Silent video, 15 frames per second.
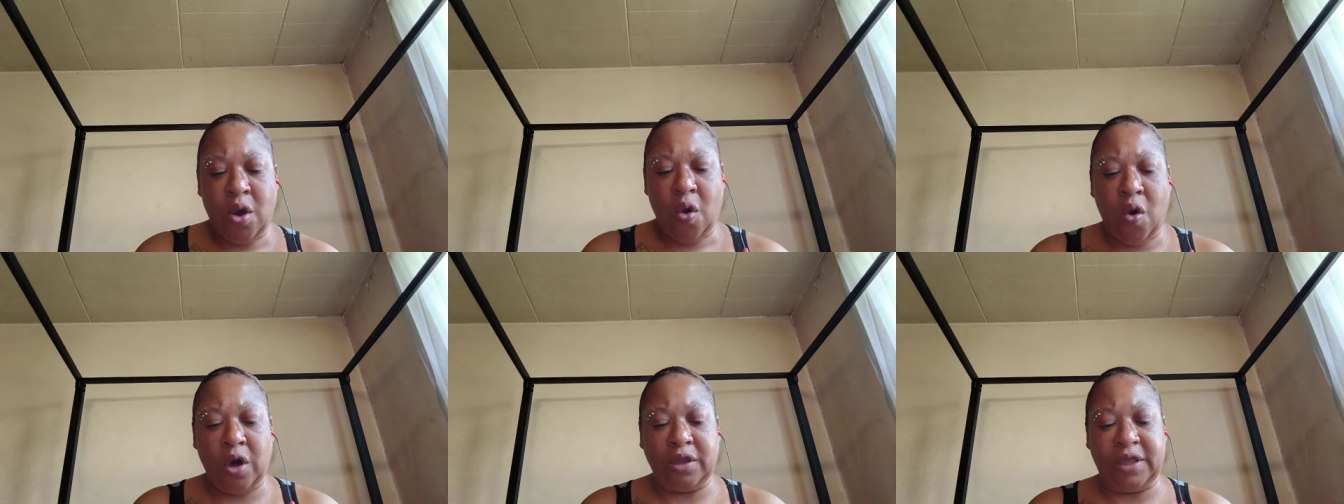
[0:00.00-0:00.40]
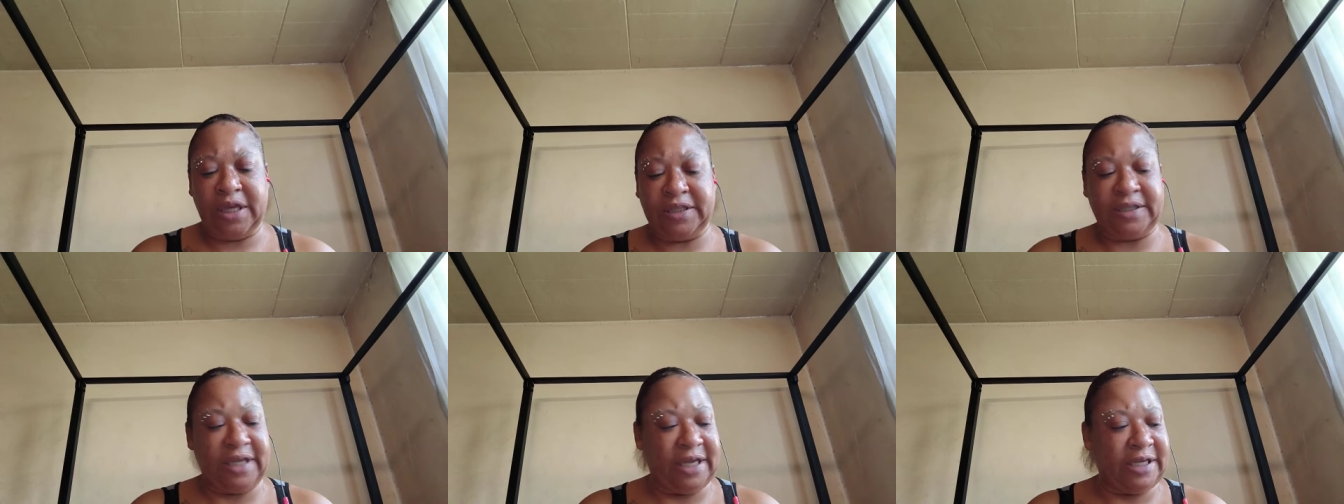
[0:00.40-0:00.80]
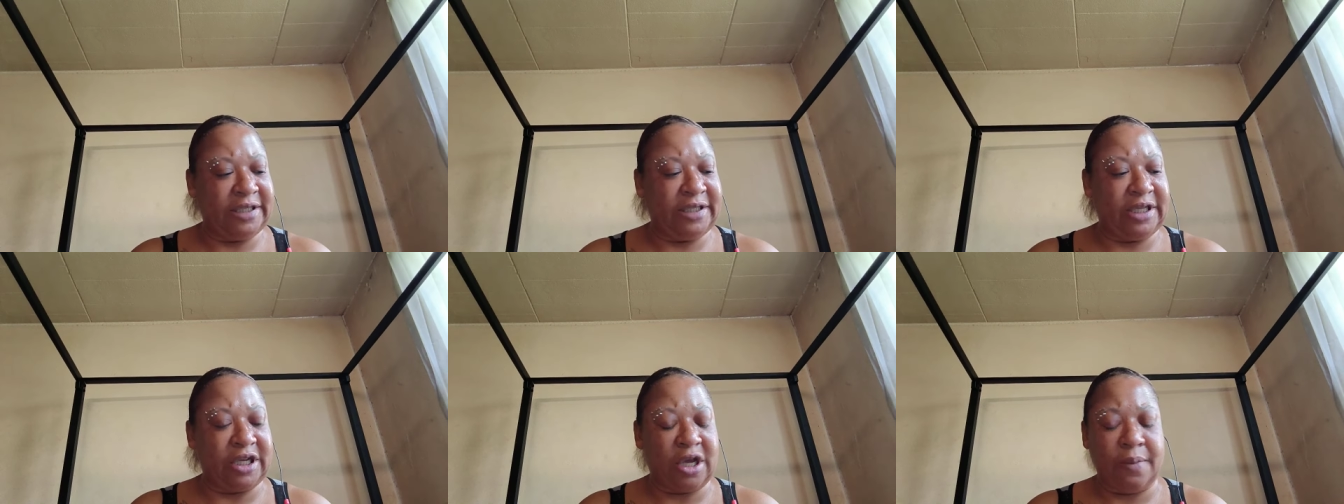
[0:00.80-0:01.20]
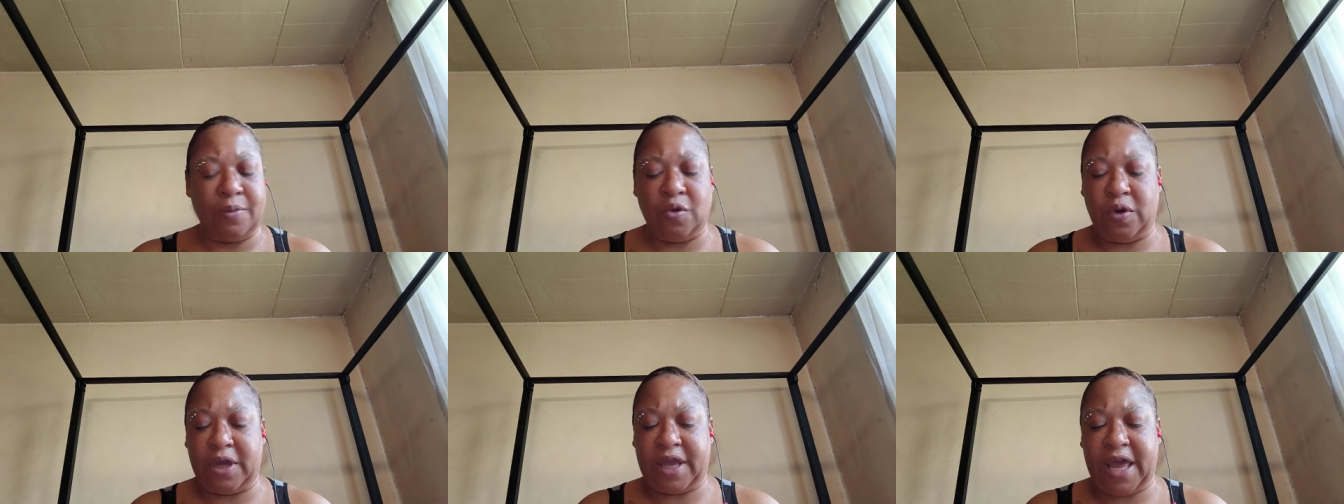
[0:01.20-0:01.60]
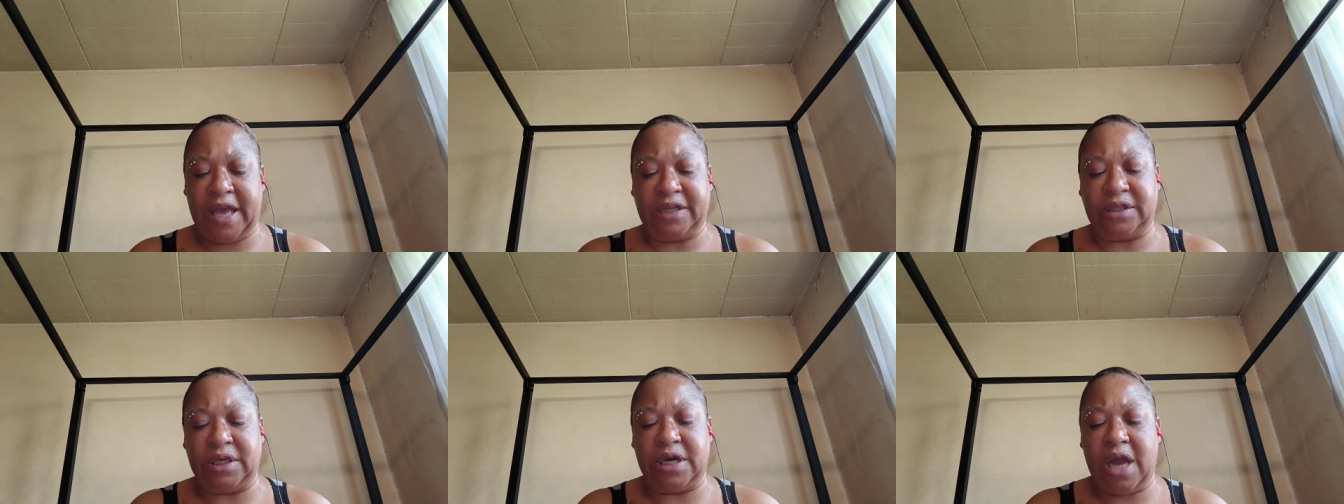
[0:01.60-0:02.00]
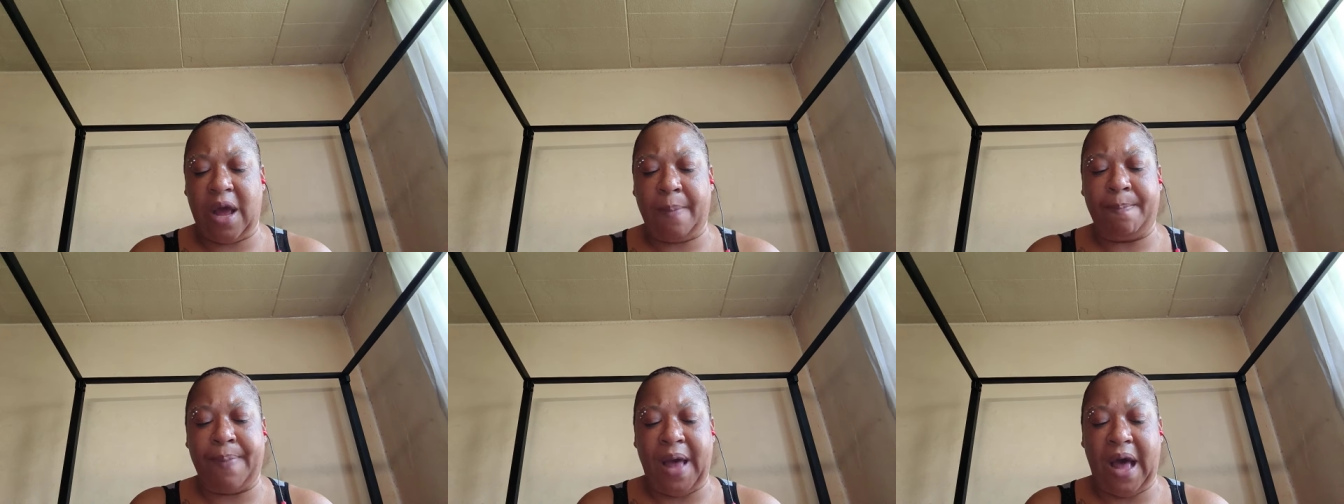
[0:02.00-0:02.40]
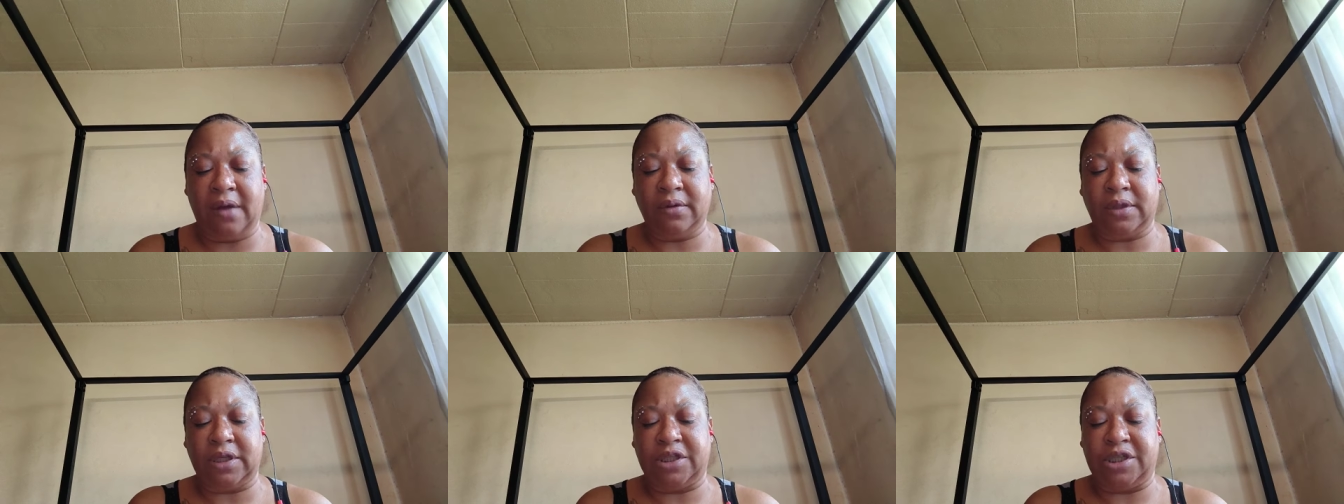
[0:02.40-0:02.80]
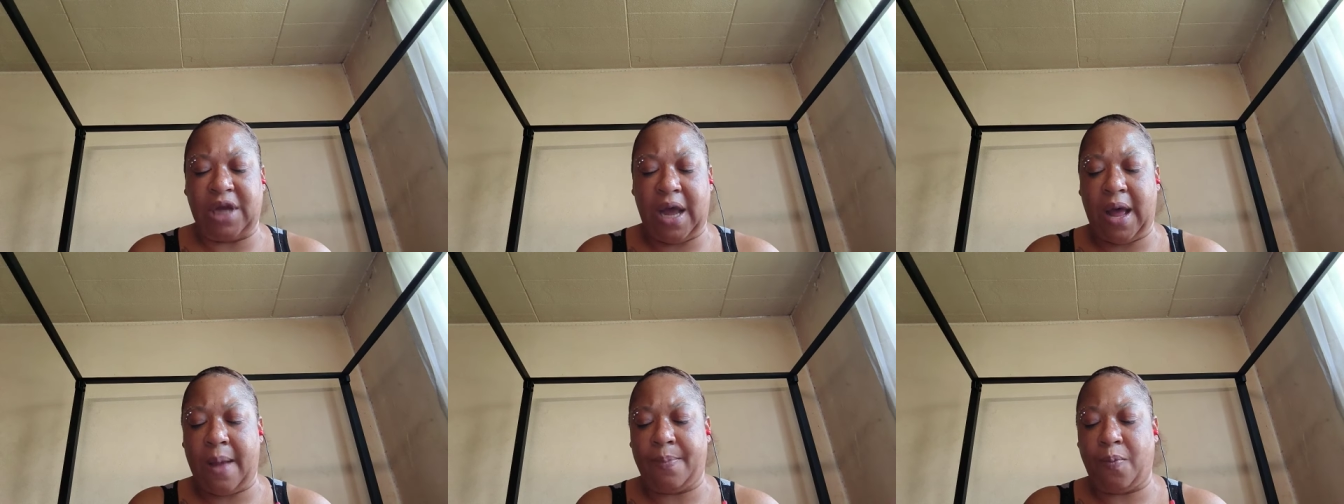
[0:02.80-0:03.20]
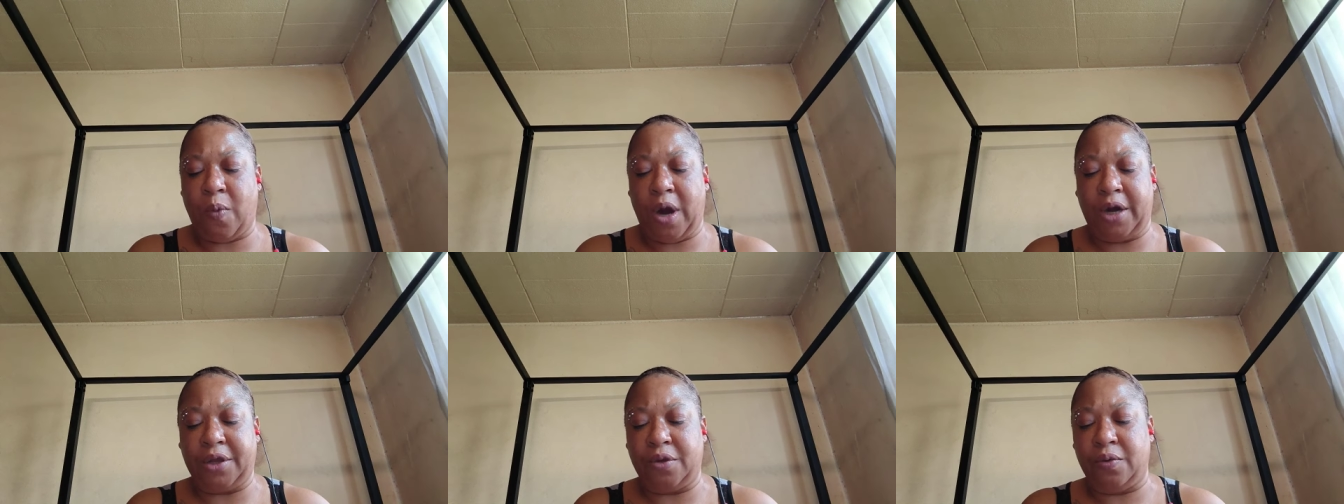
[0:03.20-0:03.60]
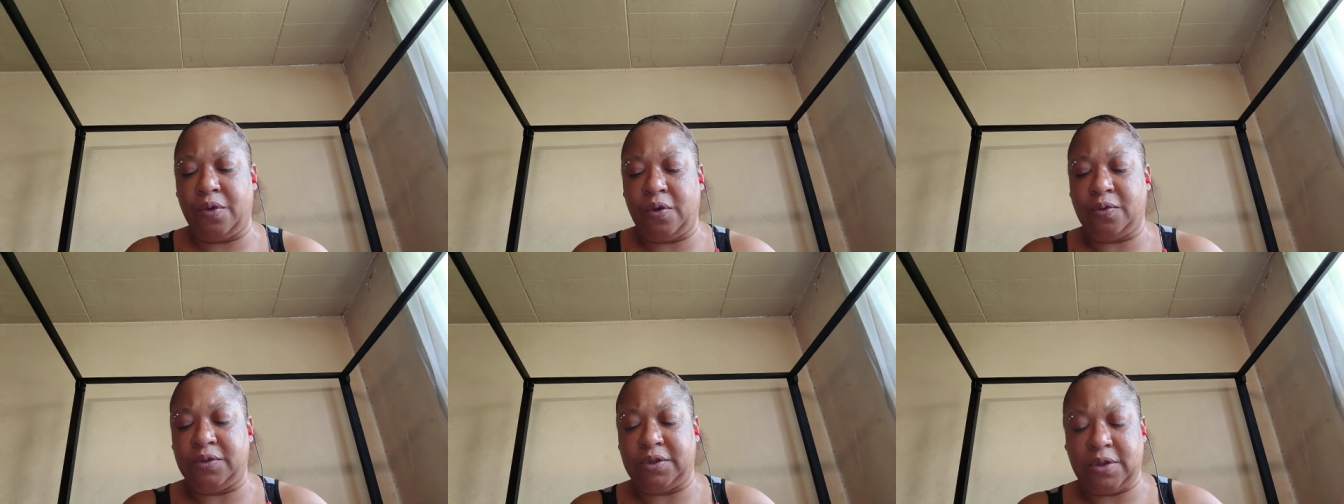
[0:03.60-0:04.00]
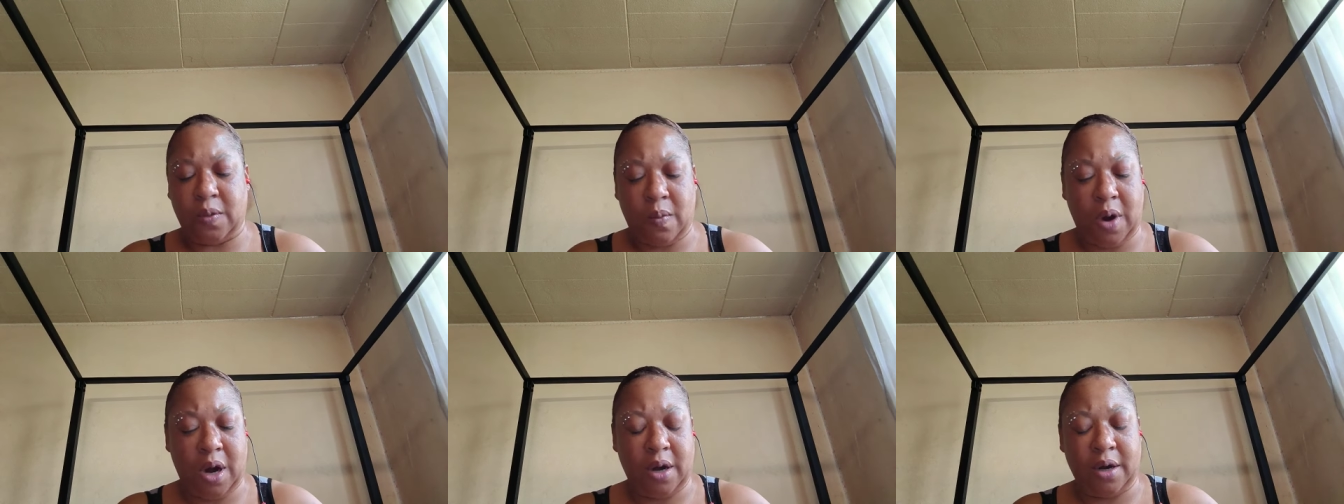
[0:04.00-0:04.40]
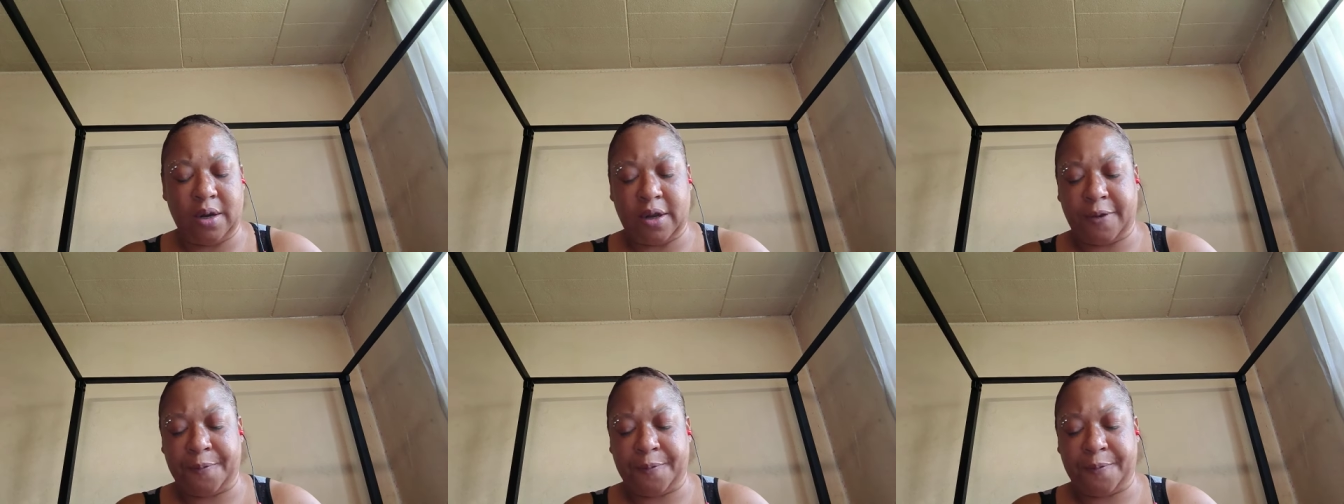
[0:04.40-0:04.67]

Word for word: Or this is the communication about the job where you used to work.